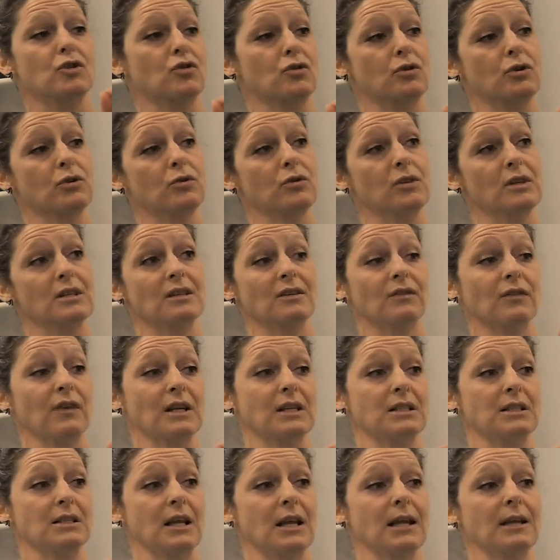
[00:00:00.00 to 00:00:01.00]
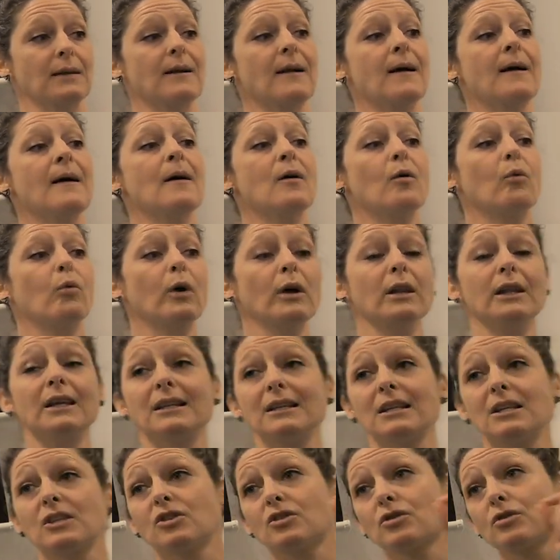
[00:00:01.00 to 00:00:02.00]
truth is facing,
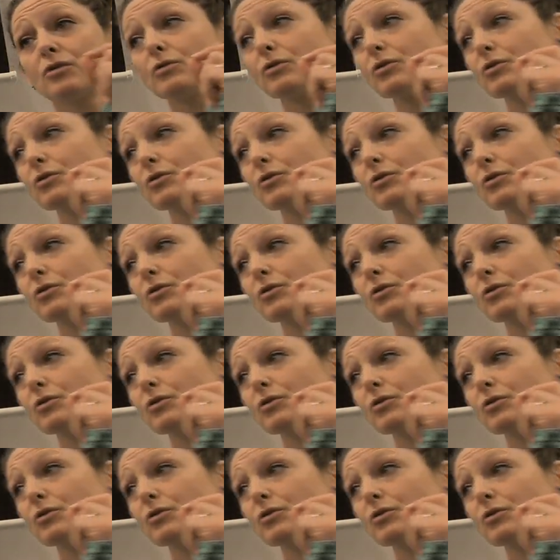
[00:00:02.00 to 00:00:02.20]
willingness to